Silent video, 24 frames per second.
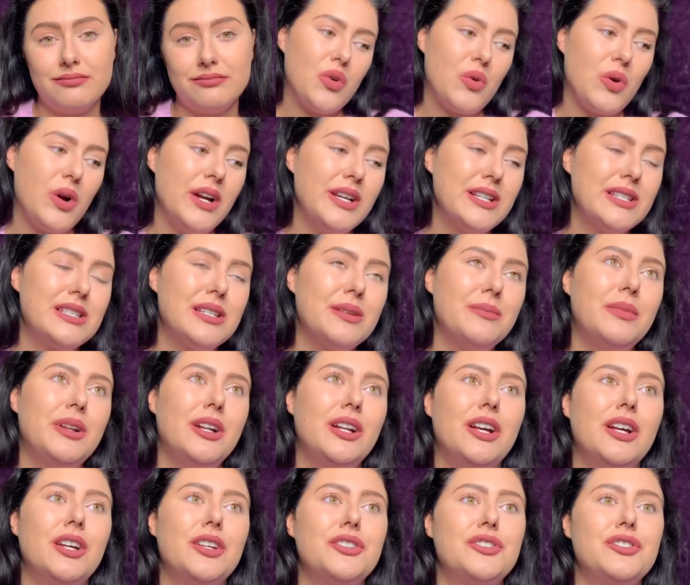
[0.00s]
Quite
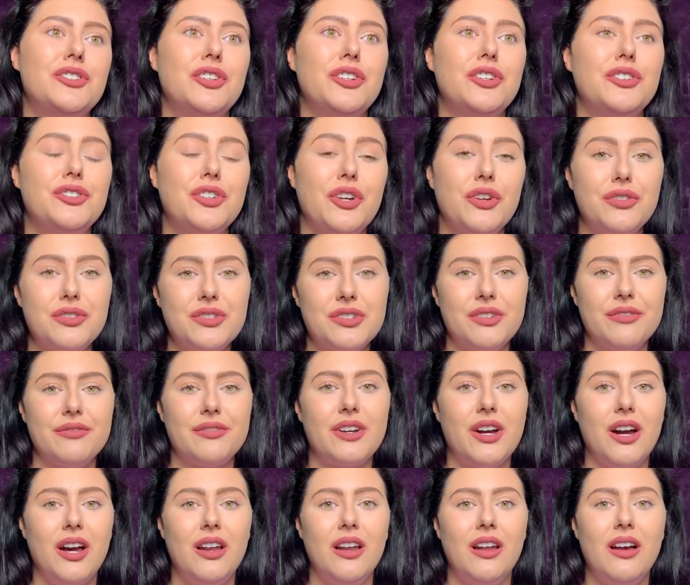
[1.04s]
similar to Dose of
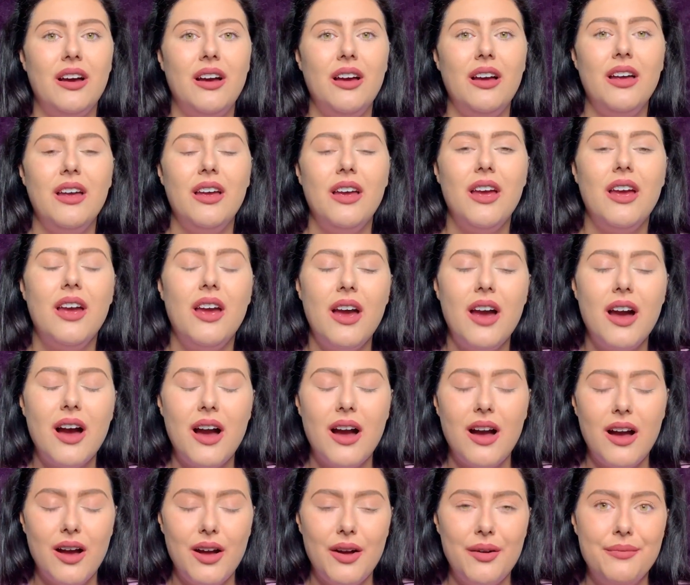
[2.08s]
Colour,
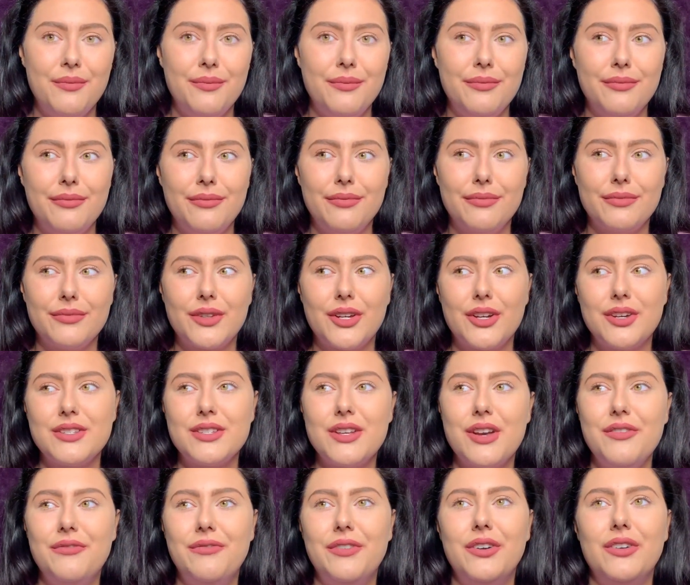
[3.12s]
because
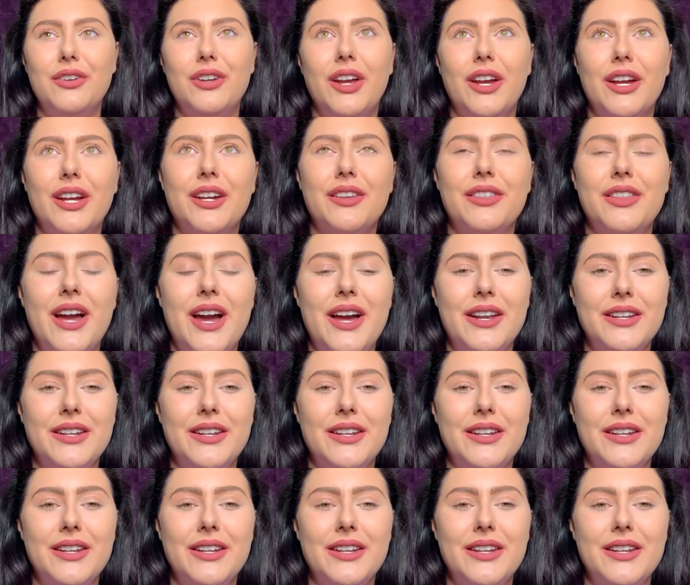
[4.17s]
I feel like the